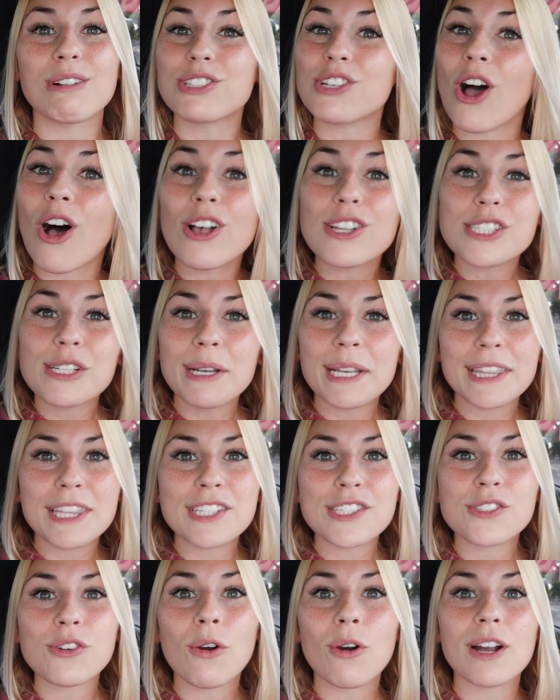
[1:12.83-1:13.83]
which also hit
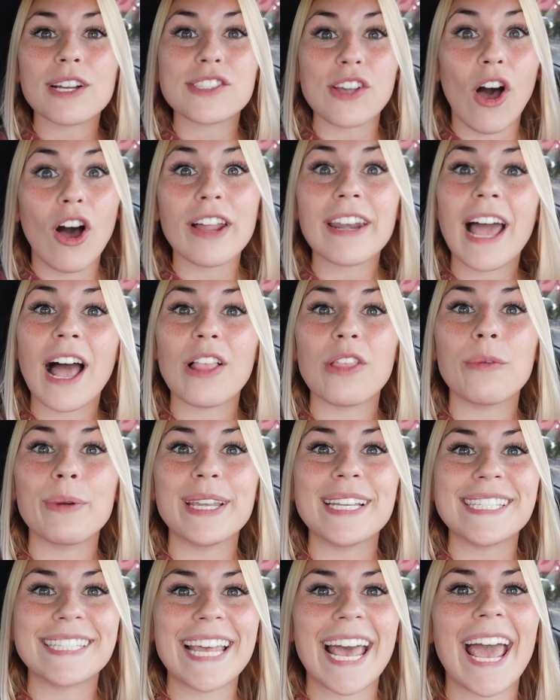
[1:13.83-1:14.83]
the stores on
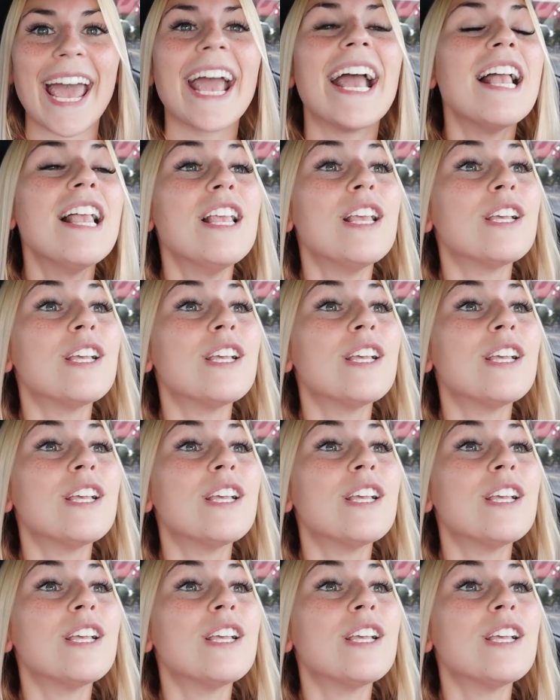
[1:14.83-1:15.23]
Halloween day.